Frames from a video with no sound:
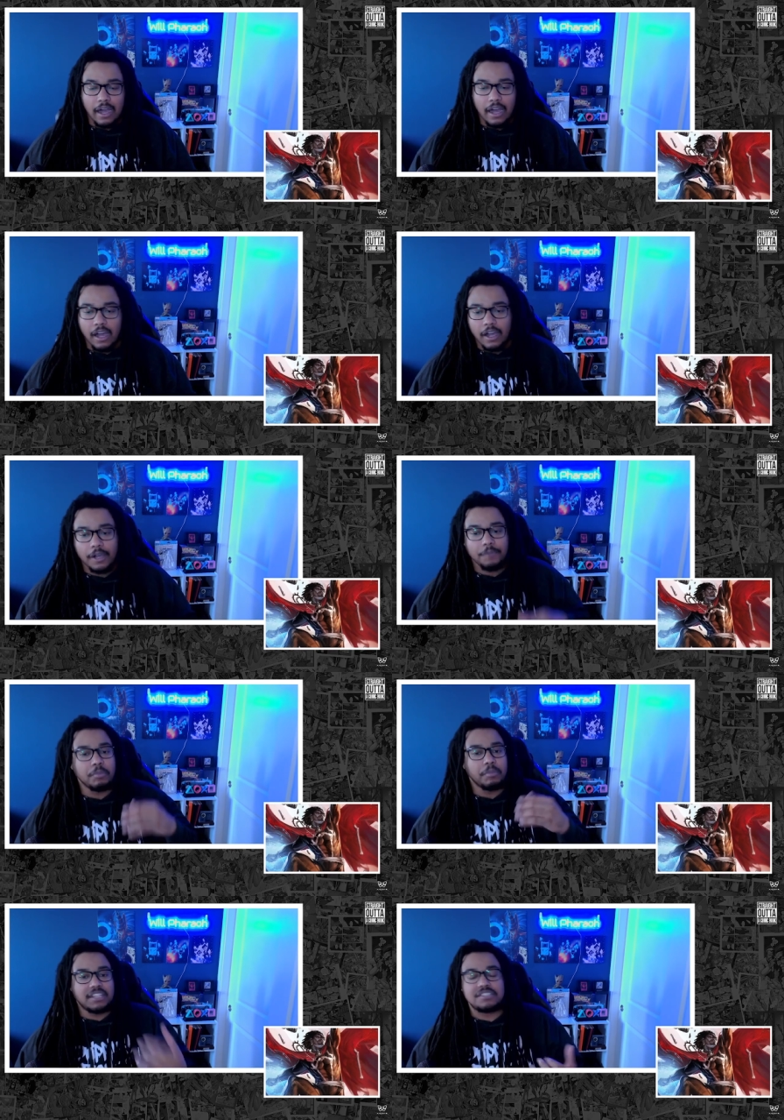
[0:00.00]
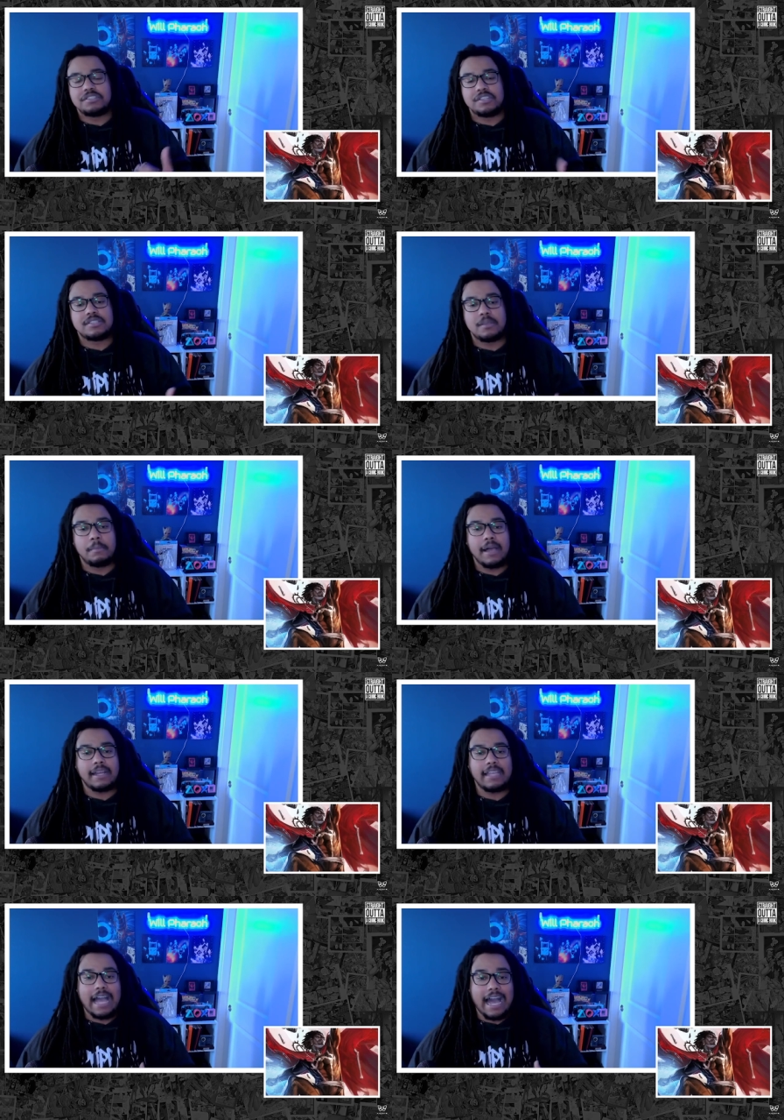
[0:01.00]
But this is just
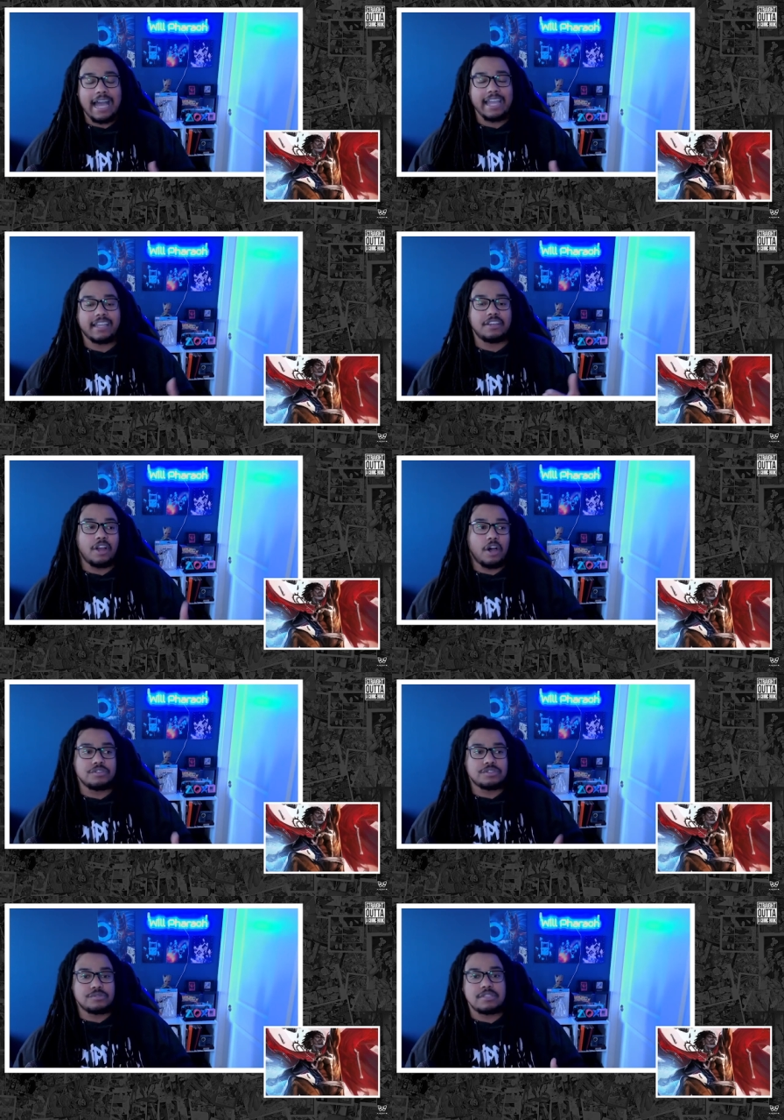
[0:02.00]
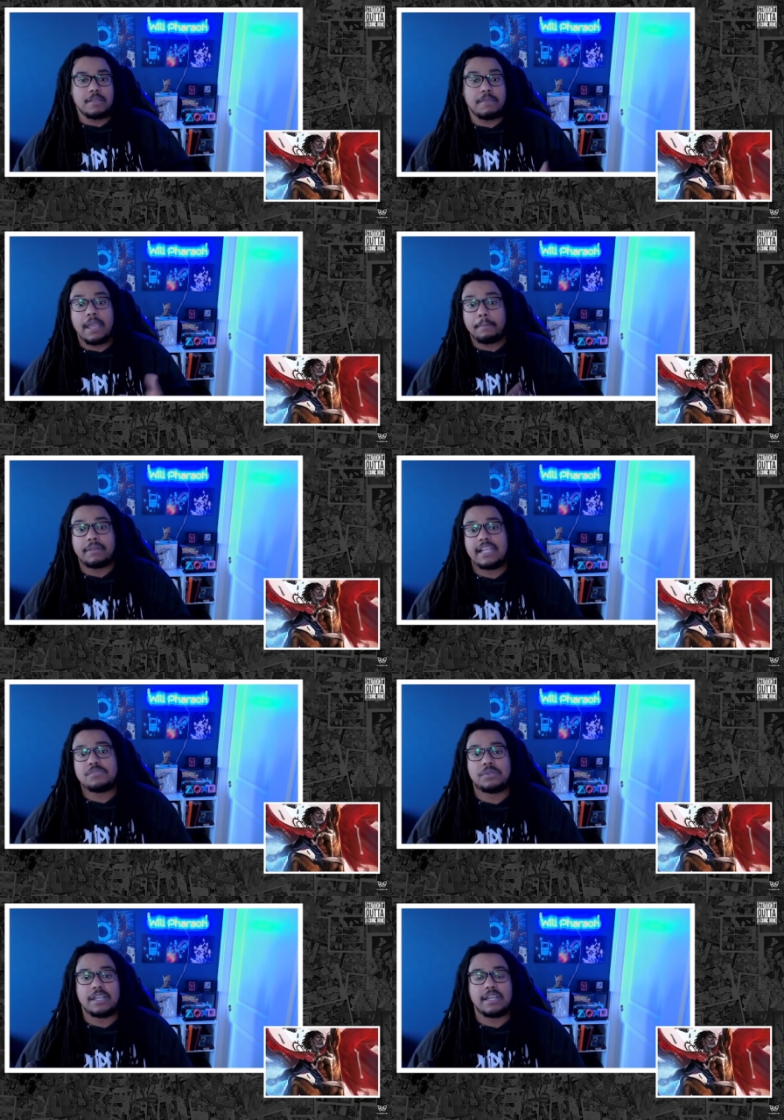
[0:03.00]
somebody I could also see being
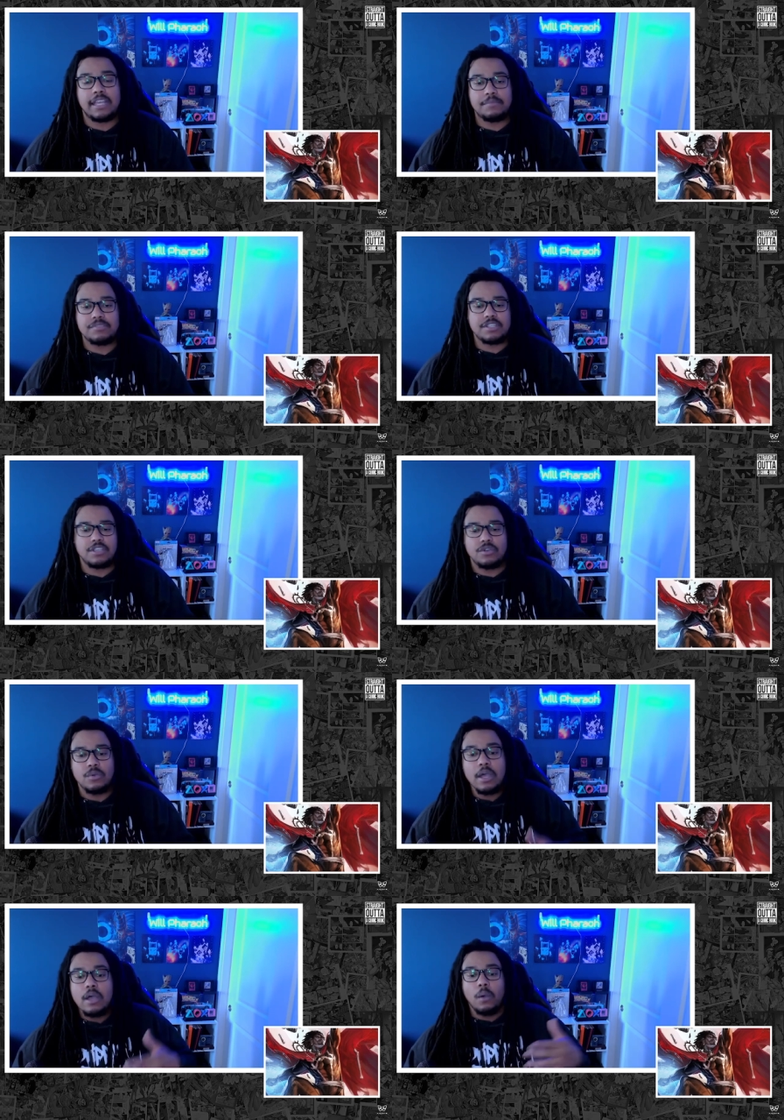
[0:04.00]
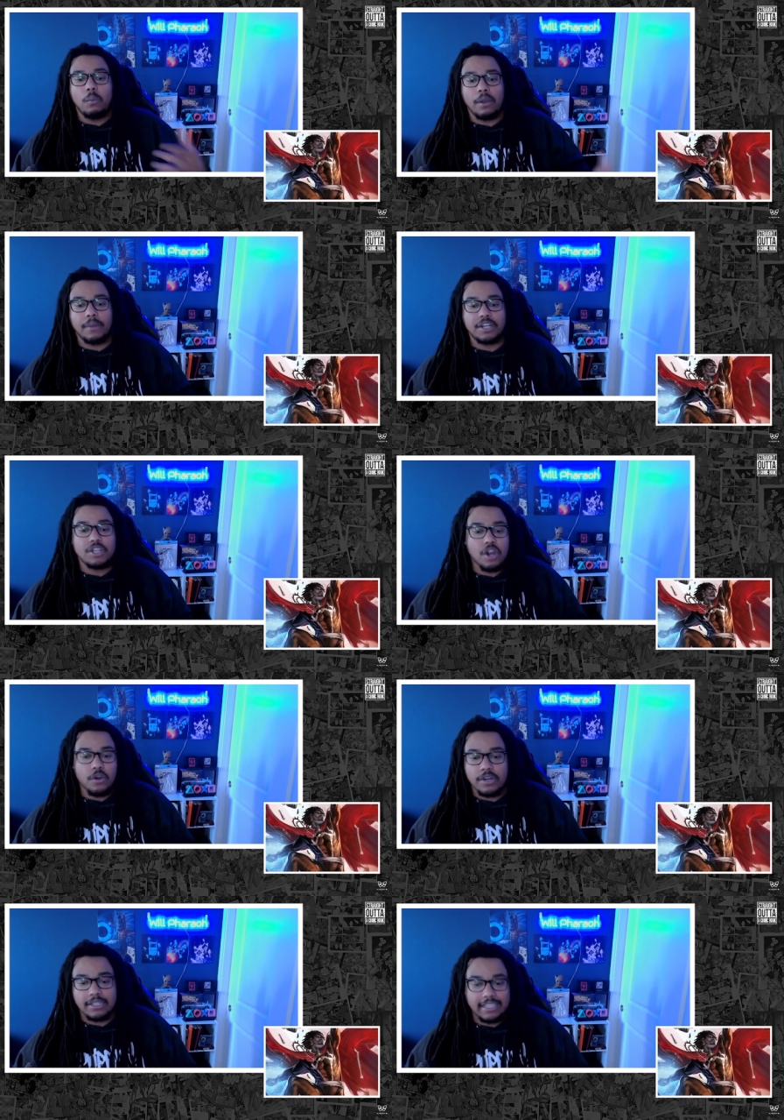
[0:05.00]
placed within the MCU where it
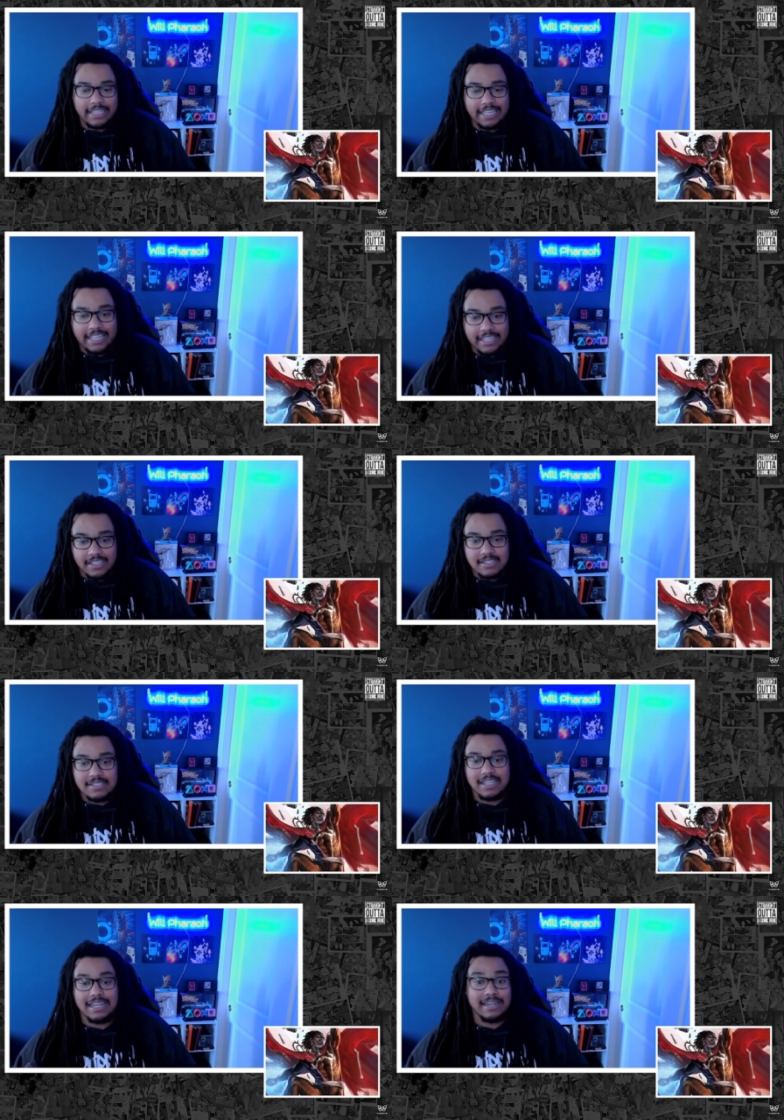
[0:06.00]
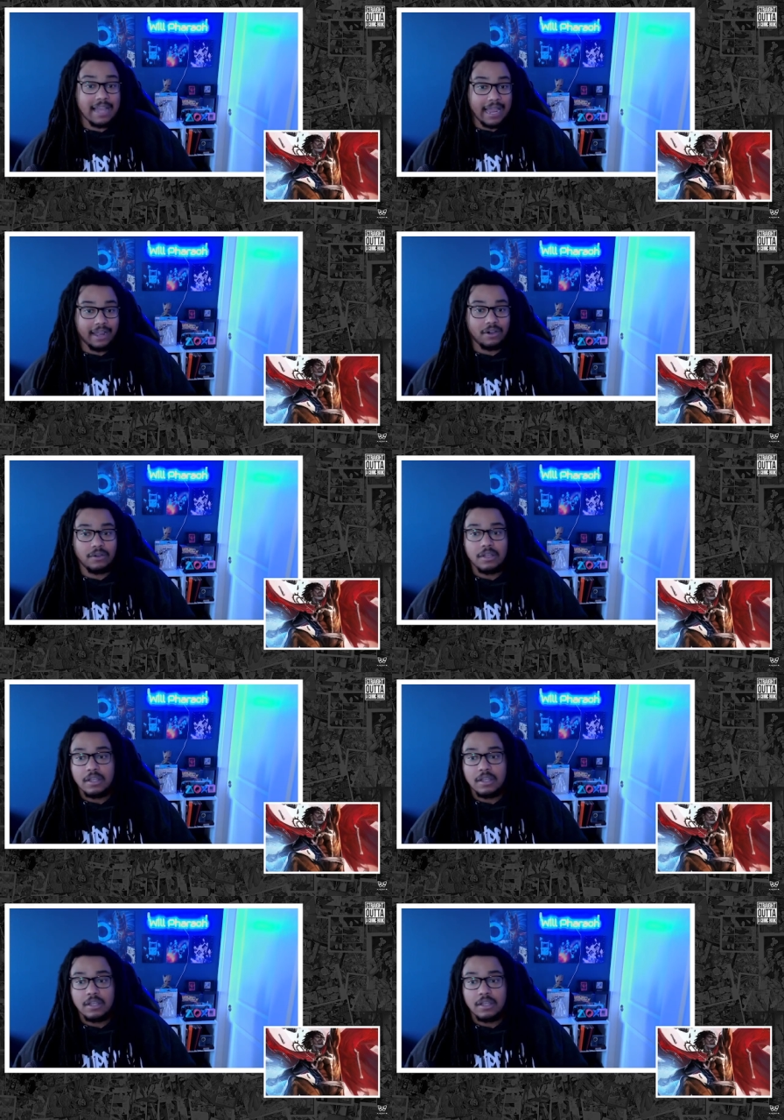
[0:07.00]
currently is now.